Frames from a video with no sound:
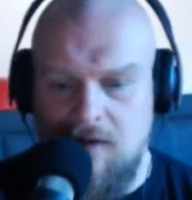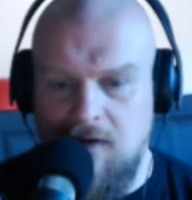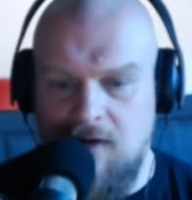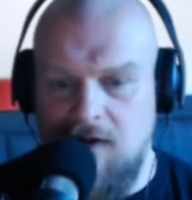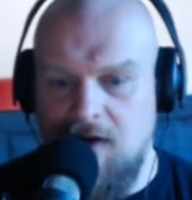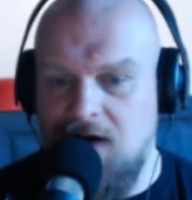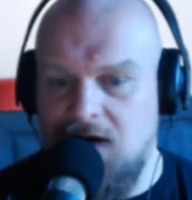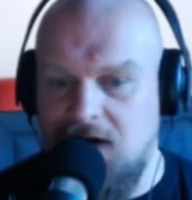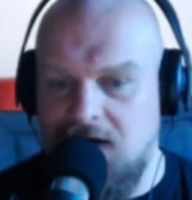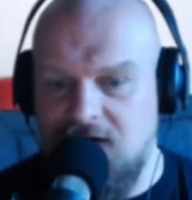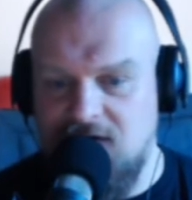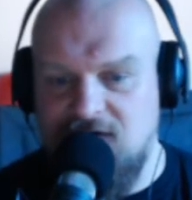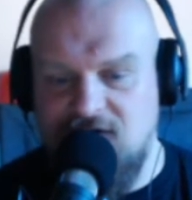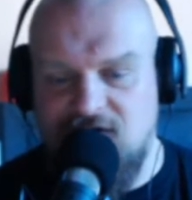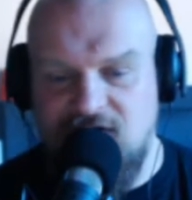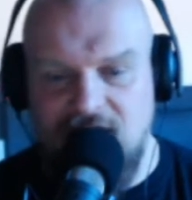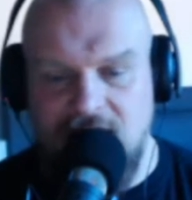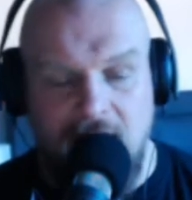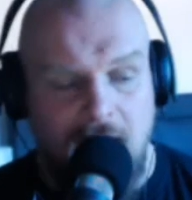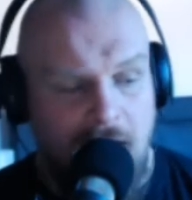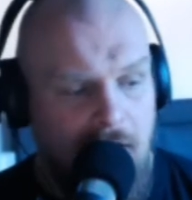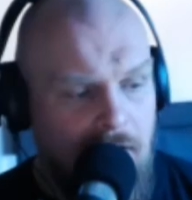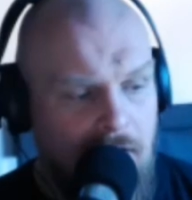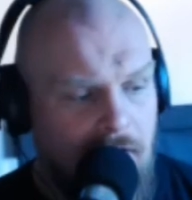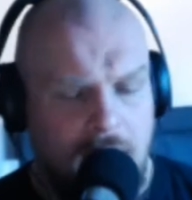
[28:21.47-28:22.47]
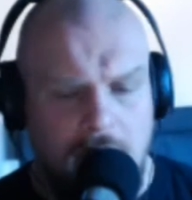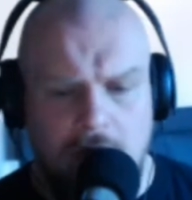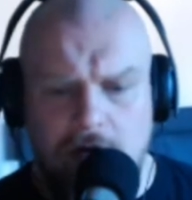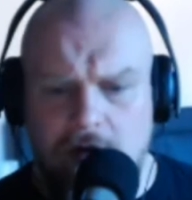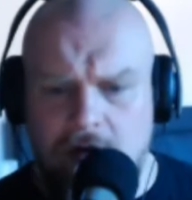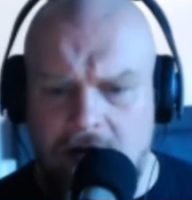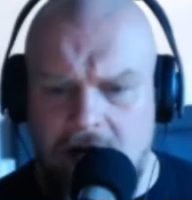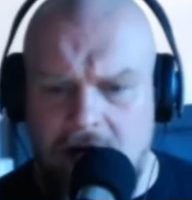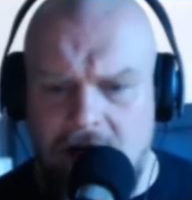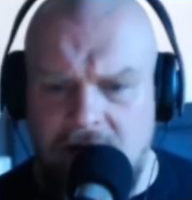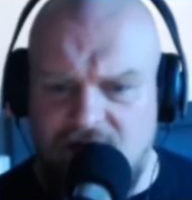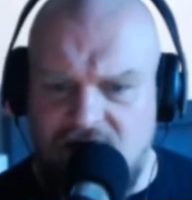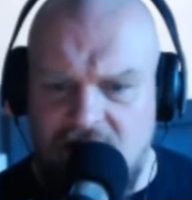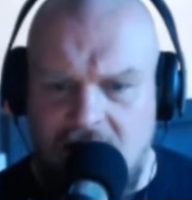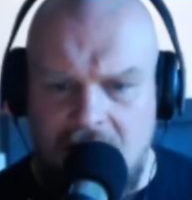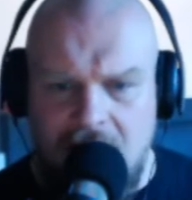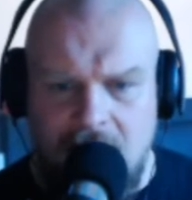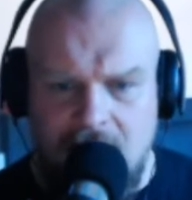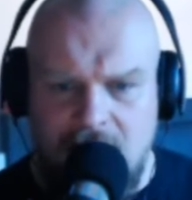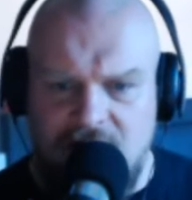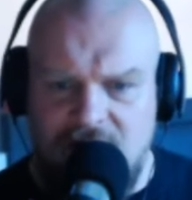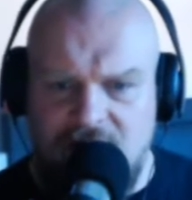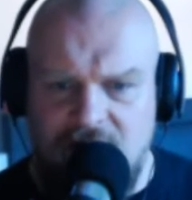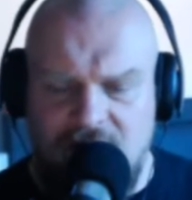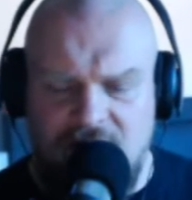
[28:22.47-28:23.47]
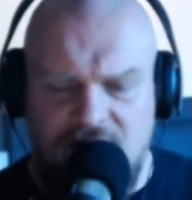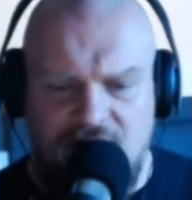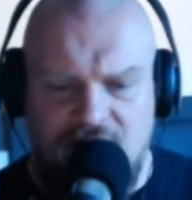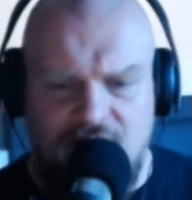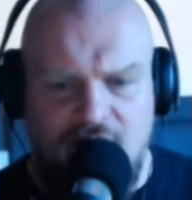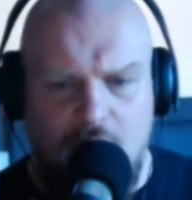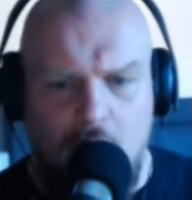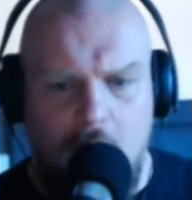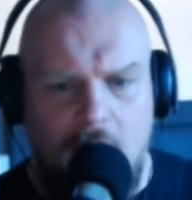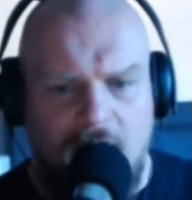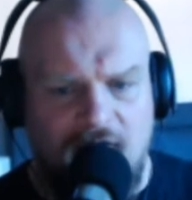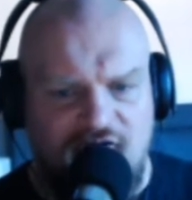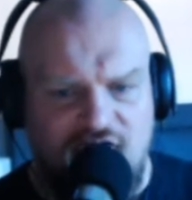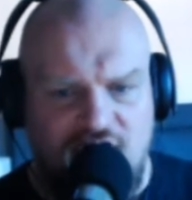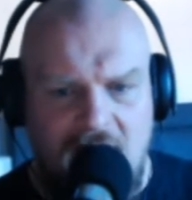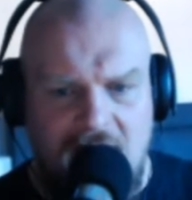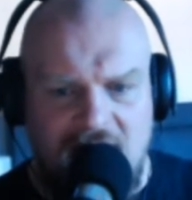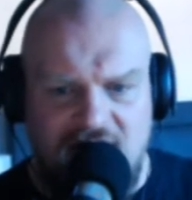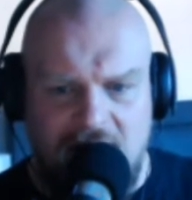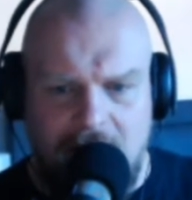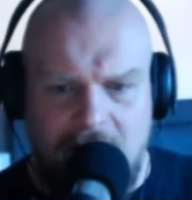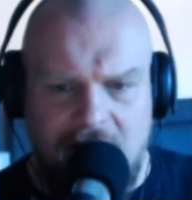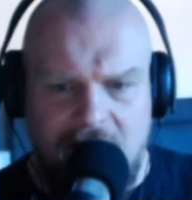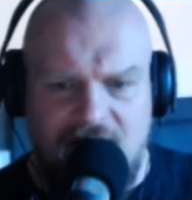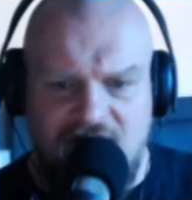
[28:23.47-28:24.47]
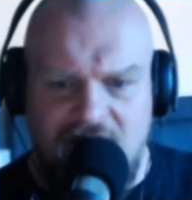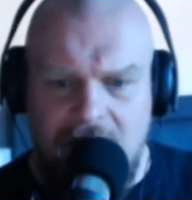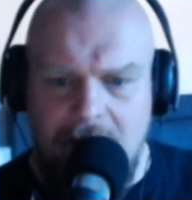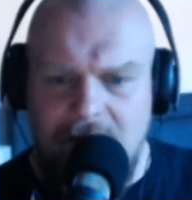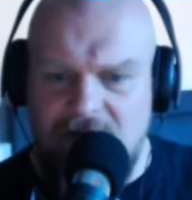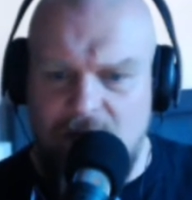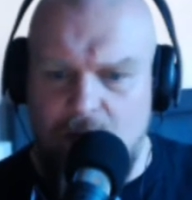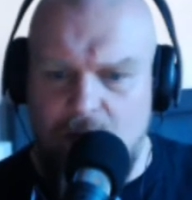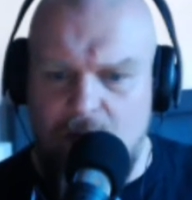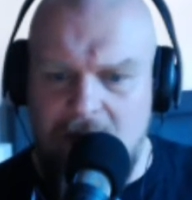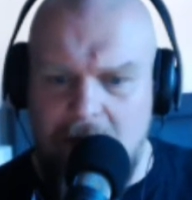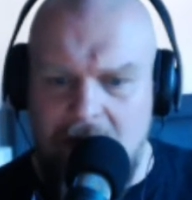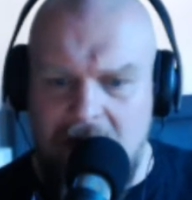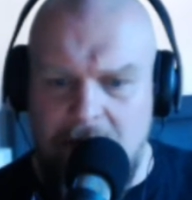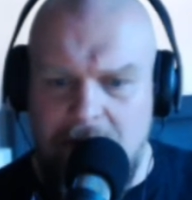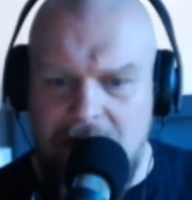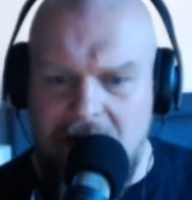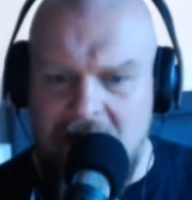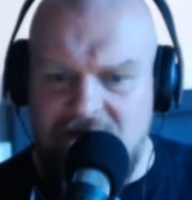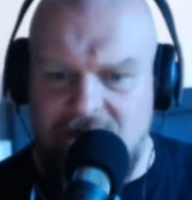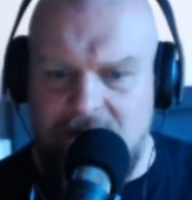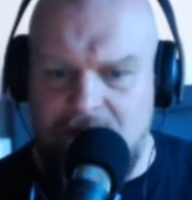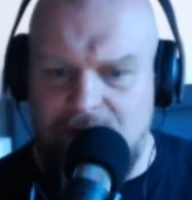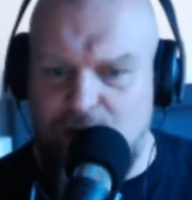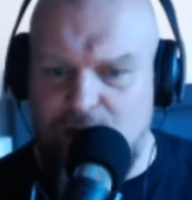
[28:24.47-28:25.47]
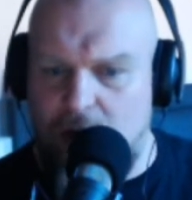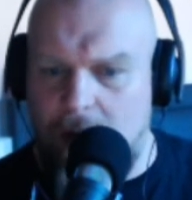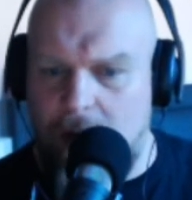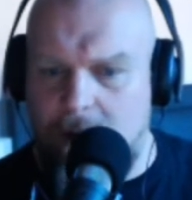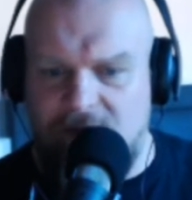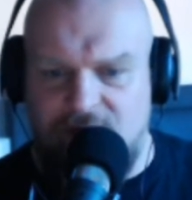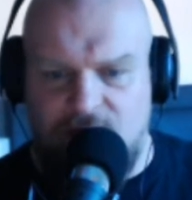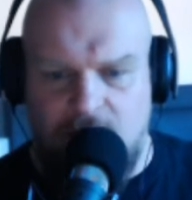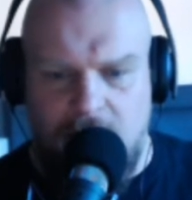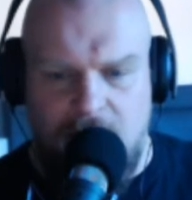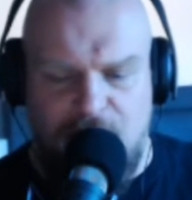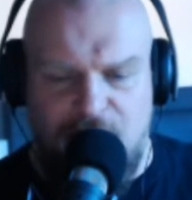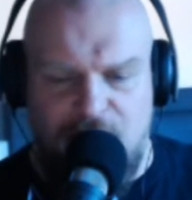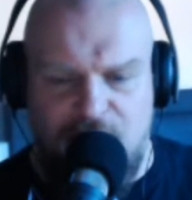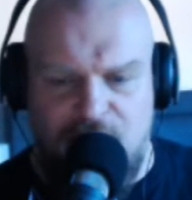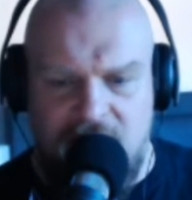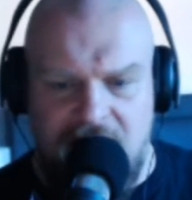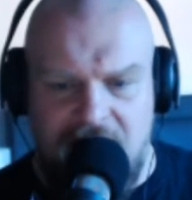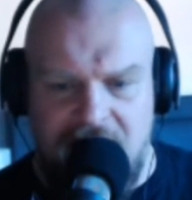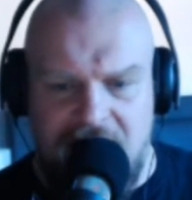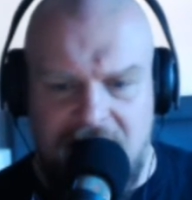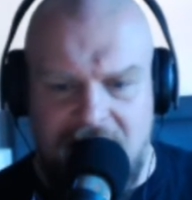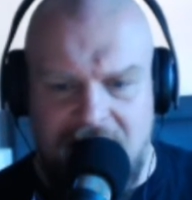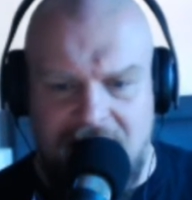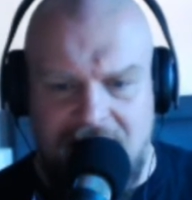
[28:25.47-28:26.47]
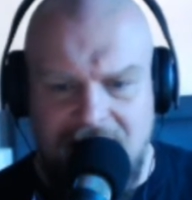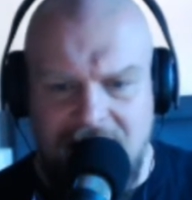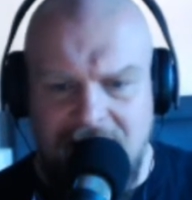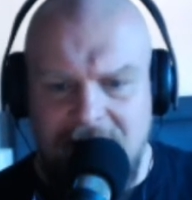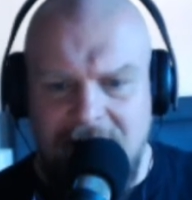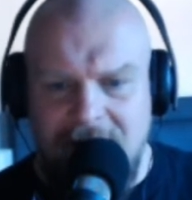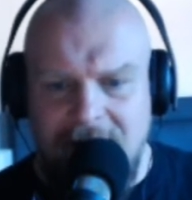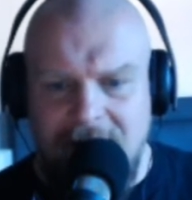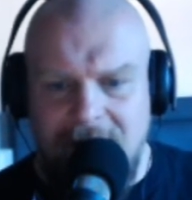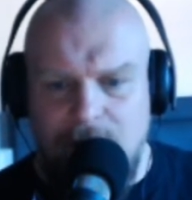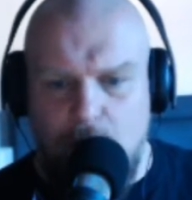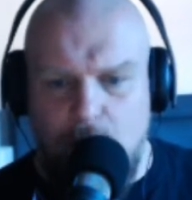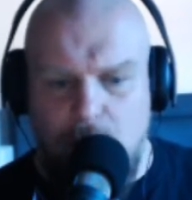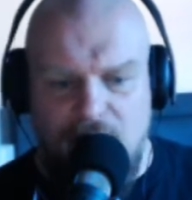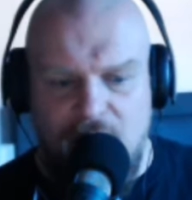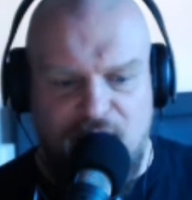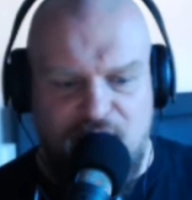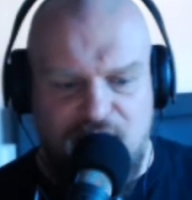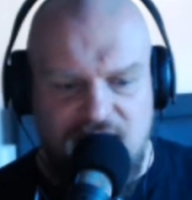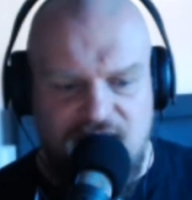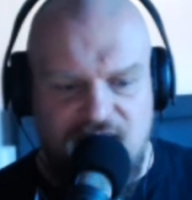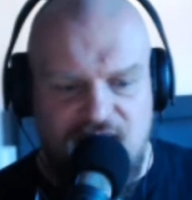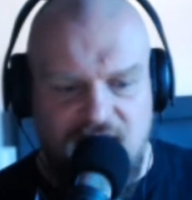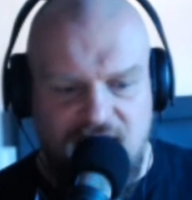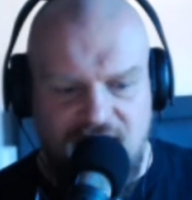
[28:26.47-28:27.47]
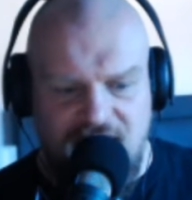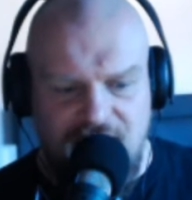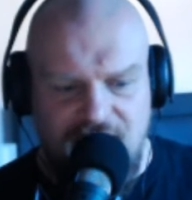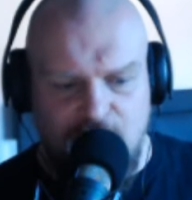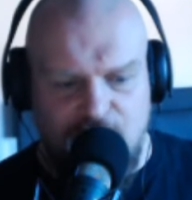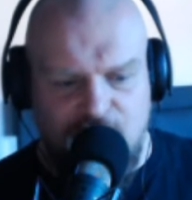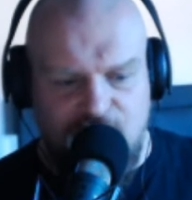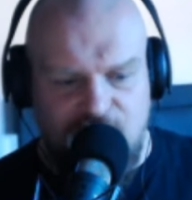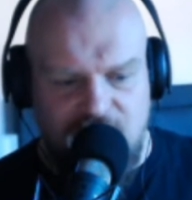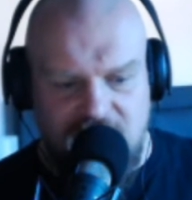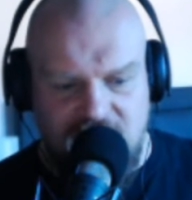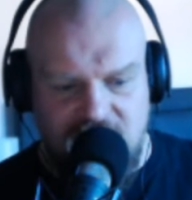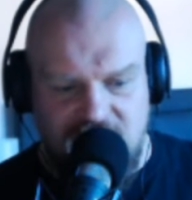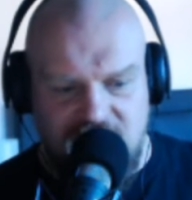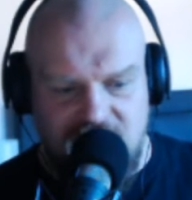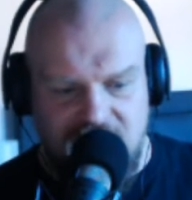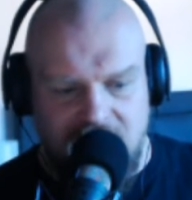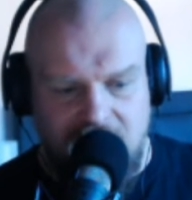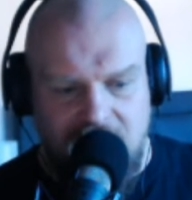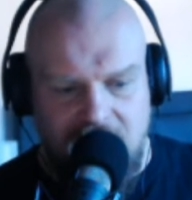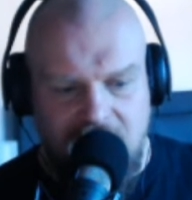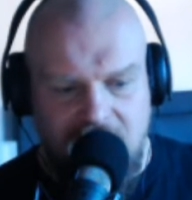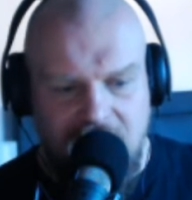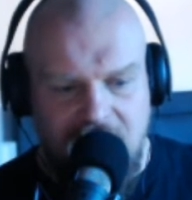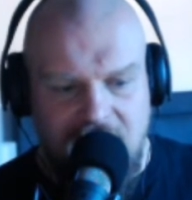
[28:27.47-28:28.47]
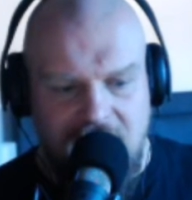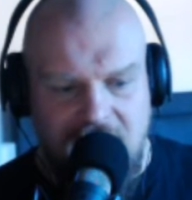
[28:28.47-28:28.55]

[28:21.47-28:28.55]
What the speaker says: Oh, dear. Oh, to go off track, gentlemen, it seems that we might be having problems with the video feed here.